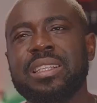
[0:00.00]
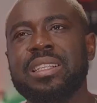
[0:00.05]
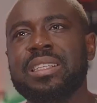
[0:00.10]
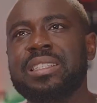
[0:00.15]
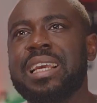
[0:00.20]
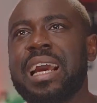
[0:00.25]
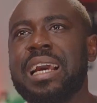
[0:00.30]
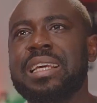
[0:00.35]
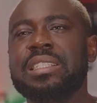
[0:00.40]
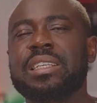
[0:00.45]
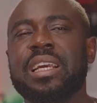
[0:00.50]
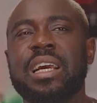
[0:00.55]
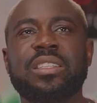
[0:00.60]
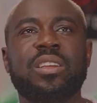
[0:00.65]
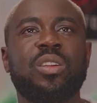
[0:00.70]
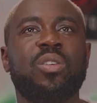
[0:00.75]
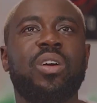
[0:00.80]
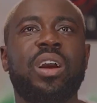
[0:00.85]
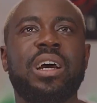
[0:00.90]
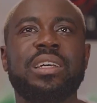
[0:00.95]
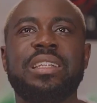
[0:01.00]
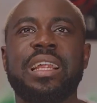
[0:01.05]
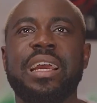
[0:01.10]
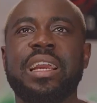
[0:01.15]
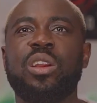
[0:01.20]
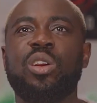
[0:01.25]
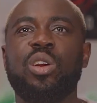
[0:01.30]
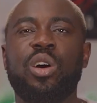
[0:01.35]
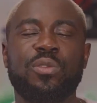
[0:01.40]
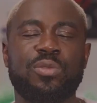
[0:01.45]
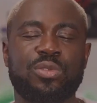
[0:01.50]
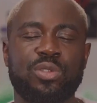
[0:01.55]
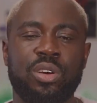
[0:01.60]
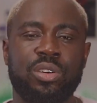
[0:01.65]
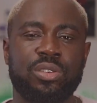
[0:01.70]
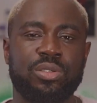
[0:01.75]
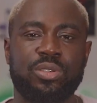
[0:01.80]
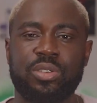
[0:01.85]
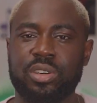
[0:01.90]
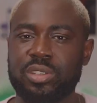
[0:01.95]
This guy in his catalog has like a lot of
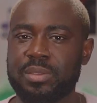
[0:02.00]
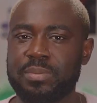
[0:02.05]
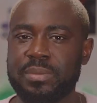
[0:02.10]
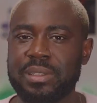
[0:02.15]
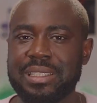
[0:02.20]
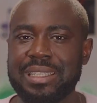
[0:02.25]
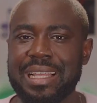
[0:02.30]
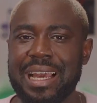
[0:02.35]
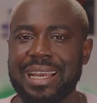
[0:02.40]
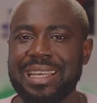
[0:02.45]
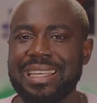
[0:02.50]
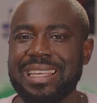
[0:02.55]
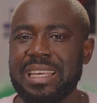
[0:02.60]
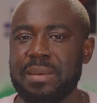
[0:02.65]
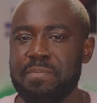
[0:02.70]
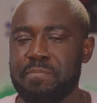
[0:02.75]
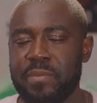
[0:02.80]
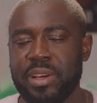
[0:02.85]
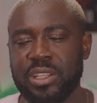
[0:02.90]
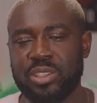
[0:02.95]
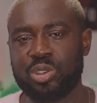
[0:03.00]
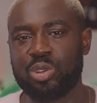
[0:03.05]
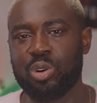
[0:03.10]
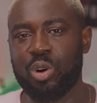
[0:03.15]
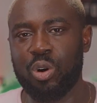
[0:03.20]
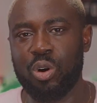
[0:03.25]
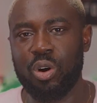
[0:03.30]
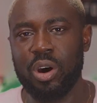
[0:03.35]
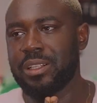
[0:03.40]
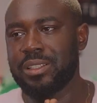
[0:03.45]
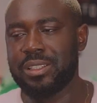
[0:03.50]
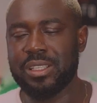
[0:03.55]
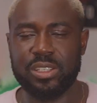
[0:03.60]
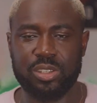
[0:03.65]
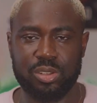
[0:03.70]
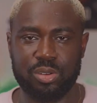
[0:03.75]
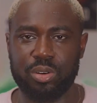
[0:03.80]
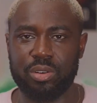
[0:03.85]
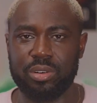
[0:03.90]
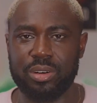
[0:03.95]
songs, trust me, that he made sure this
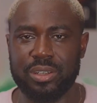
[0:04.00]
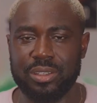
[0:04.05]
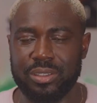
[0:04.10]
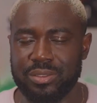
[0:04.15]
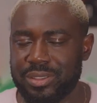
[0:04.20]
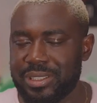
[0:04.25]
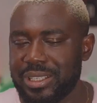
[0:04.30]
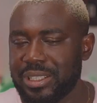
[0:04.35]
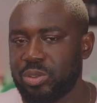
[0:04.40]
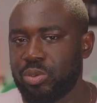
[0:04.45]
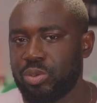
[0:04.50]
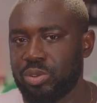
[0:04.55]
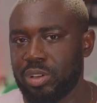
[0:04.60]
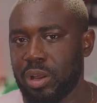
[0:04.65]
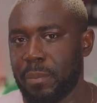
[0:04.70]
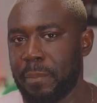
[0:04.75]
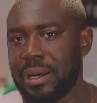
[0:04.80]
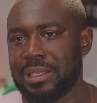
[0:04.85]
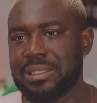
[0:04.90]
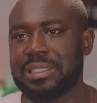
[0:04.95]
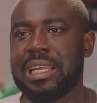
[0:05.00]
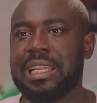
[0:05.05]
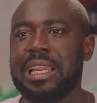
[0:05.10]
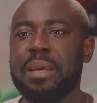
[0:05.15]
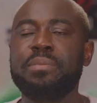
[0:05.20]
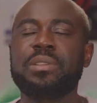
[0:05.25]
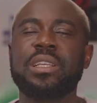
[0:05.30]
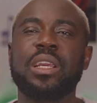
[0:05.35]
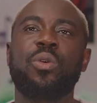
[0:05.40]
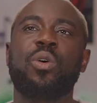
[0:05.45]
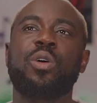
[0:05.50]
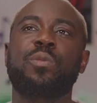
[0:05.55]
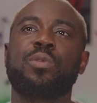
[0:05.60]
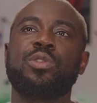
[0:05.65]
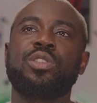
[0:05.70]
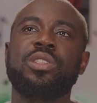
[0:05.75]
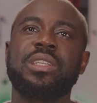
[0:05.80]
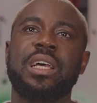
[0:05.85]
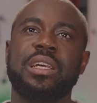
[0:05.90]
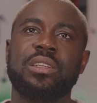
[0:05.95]
song did good numbers. Now let me tell you what
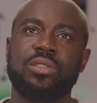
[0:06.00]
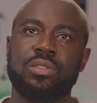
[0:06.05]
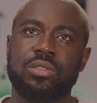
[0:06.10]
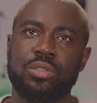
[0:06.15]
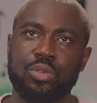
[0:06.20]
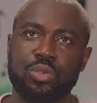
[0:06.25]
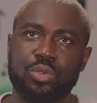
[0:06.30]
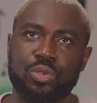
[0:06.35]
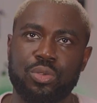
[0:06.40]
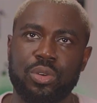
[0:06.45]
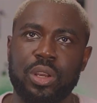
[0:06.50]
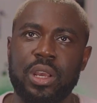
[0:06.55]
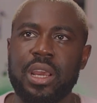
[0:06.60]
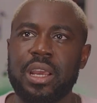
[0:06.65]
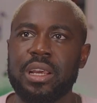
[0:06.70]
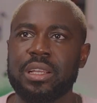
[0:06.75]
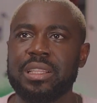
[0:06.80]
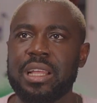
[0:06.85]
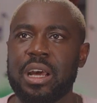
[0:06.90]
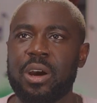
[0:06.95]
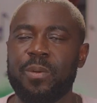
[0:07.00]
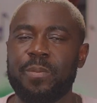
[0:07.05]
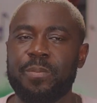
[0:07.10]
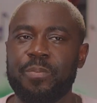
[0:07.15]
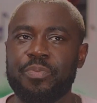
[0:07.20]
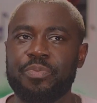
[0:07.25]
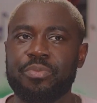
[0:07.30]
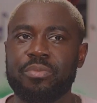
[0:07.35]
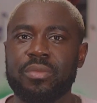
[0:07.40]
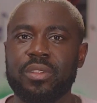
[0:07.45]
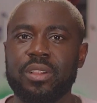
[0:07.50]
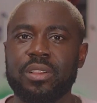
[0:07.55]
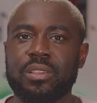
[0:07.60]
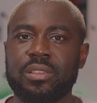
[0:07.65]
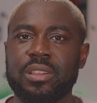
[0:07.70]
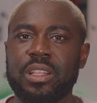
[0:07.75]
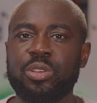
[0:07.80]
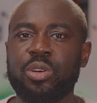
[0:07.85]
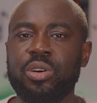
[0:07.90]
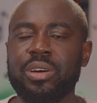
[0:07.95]
producers do. Now,
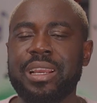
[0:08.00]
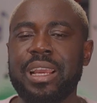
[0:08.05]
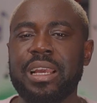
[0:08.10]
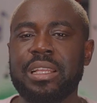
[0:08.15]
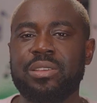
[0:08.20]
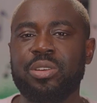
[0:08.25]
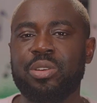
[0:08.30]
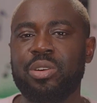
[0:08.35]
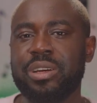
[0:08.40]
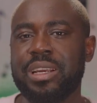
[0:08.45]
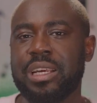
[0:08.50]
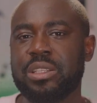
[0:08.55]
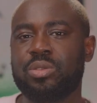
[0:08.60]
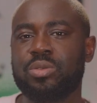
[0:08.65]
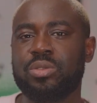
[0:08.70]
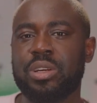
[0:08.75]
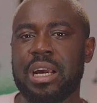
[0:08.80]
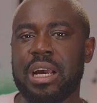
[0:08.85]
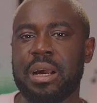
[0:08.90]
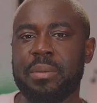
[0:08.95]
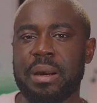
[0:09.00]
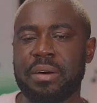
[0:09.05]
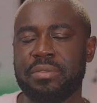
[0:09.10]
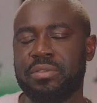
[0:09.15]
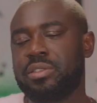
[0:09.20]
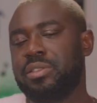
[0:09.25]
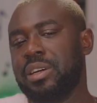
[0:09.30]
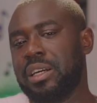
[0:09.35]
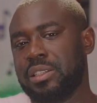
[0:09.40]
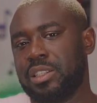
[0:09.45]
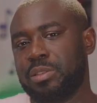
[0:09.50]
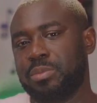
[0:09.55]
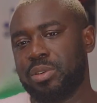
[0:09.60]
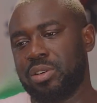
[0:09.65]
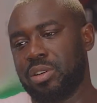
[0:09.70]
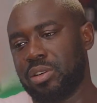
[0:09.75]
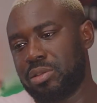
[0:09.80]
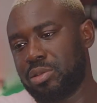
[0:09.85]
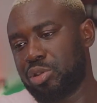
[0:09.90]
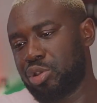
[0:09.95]
they don't get to have the credit
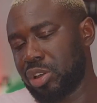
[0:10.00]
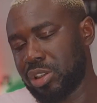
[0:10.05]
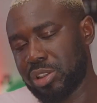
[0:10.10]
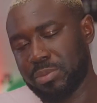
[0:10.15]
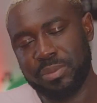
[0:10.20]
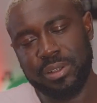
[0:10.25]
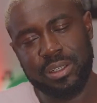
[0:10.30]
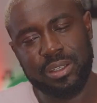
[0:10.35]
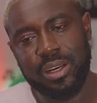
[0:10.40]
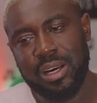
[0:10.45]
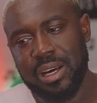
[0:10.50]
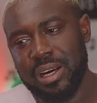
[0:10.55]
because trust me,